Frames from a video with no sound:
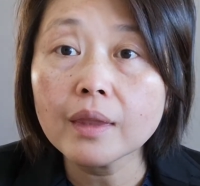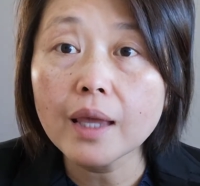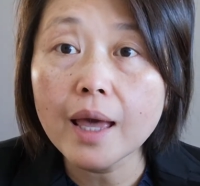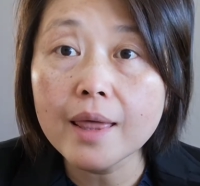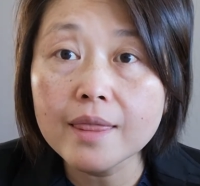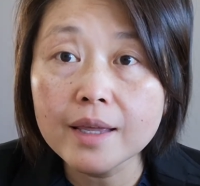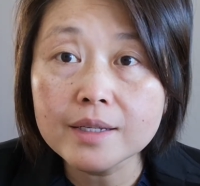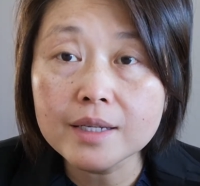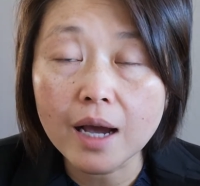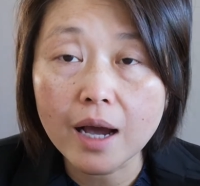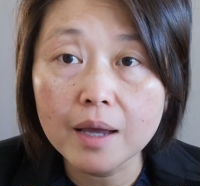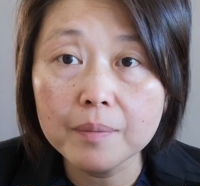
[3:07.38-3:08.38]
At that
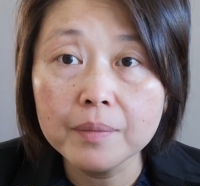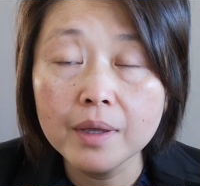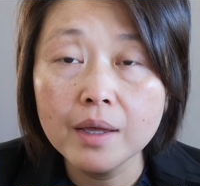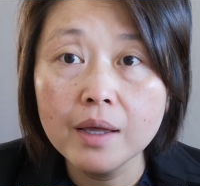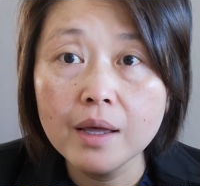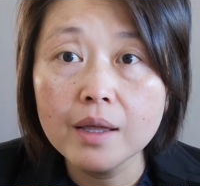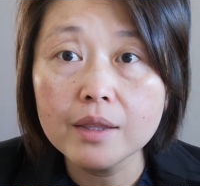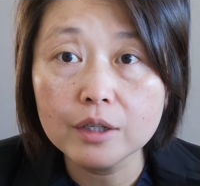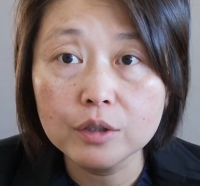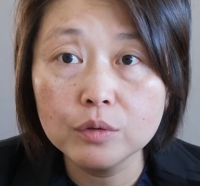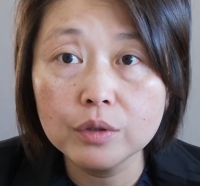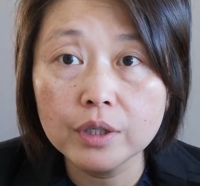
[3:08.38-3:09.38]
time, the
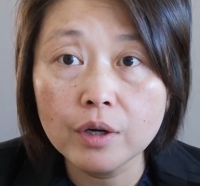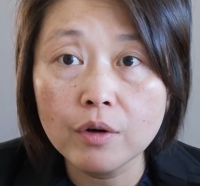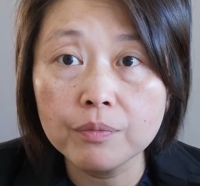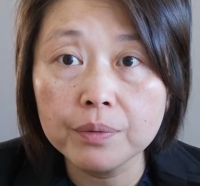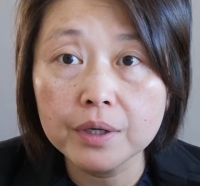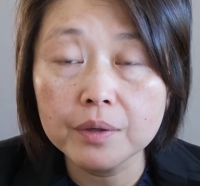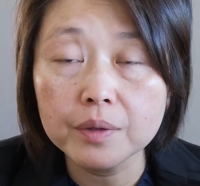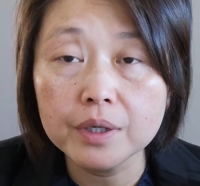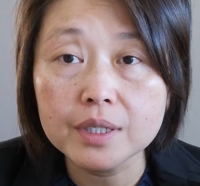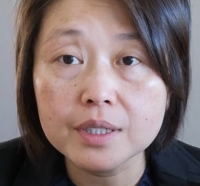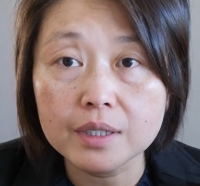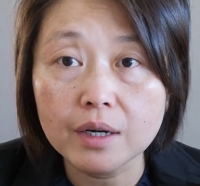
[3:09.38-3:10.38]
cooling off
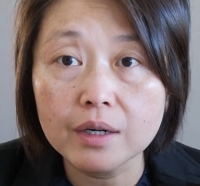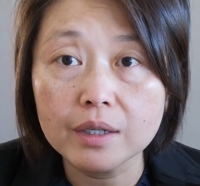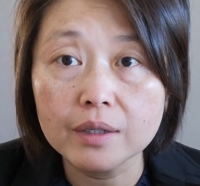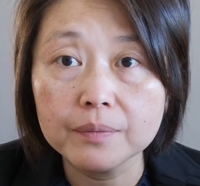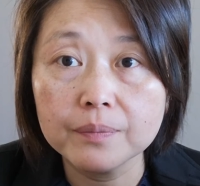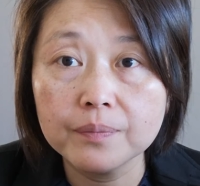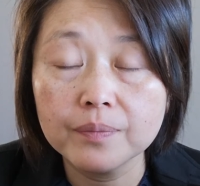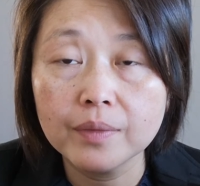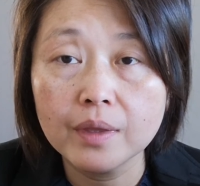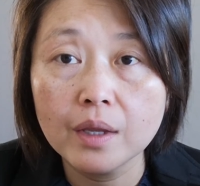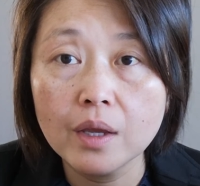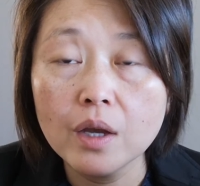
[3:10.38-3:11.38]
period started.
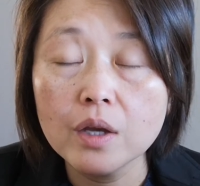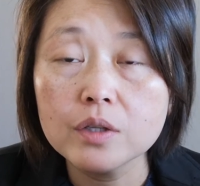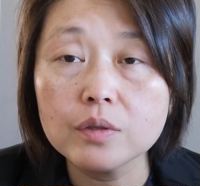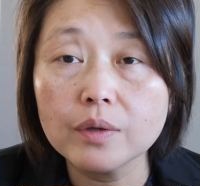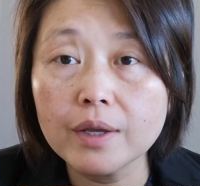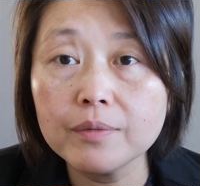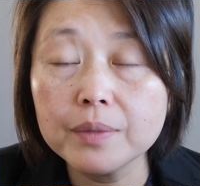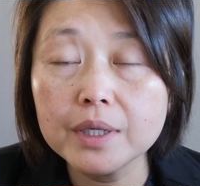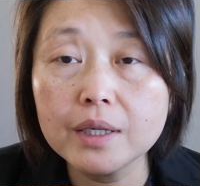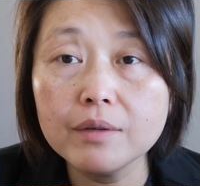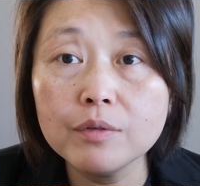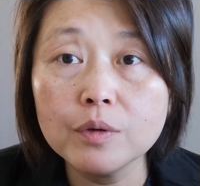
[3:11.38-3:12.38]
So let me
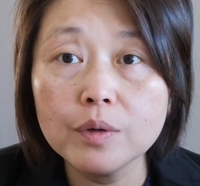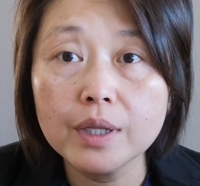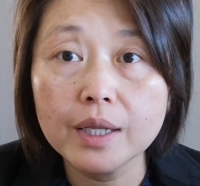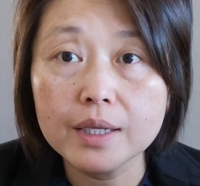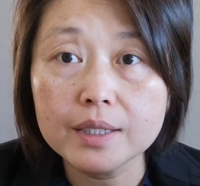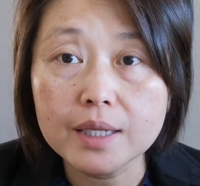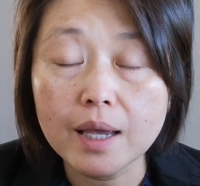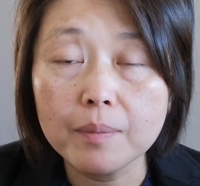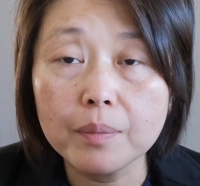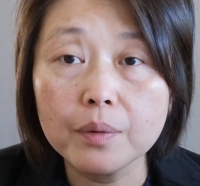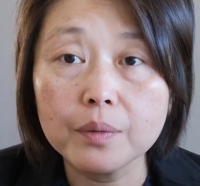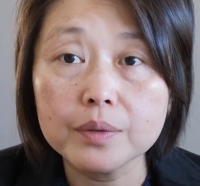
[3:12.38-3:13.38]
give you an
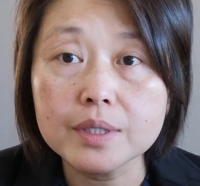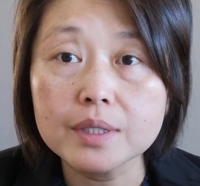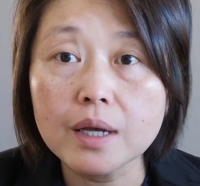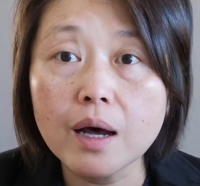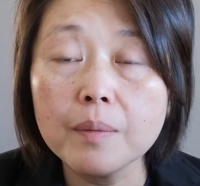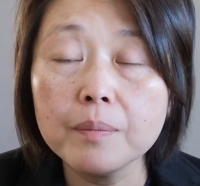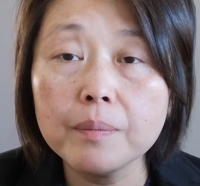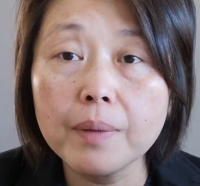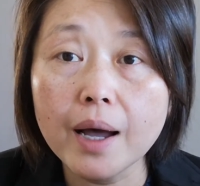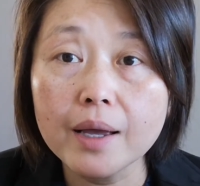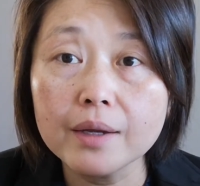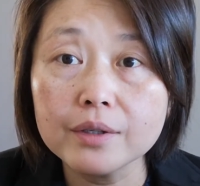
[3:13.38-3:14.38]
example. Some
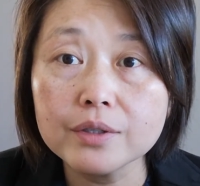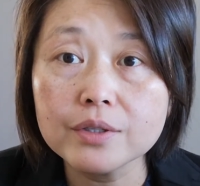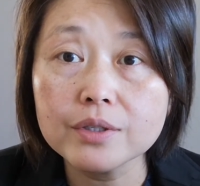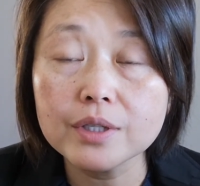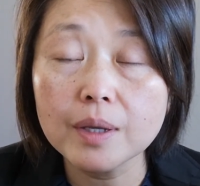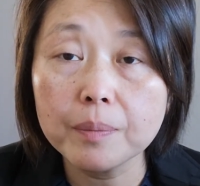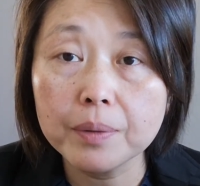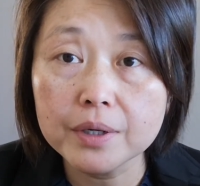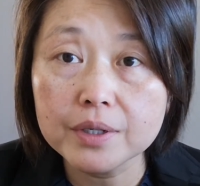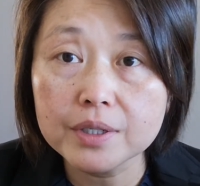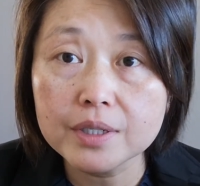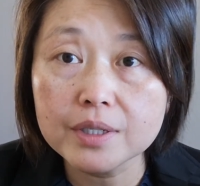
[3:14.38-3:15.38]
buyers, they
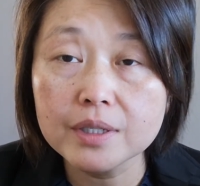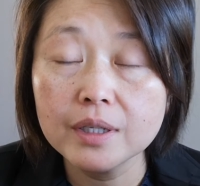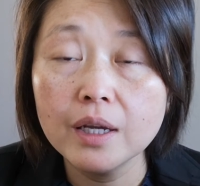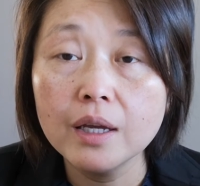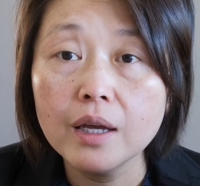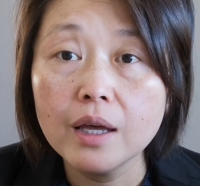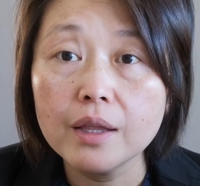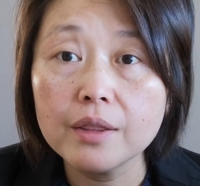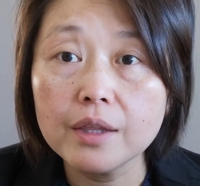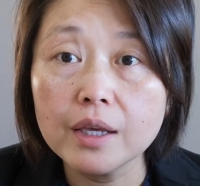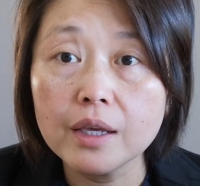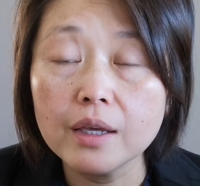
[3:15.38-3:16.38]
purchase
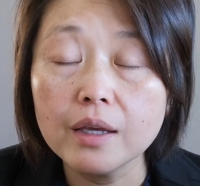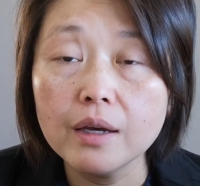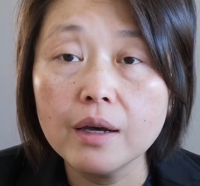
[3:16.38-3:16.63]
the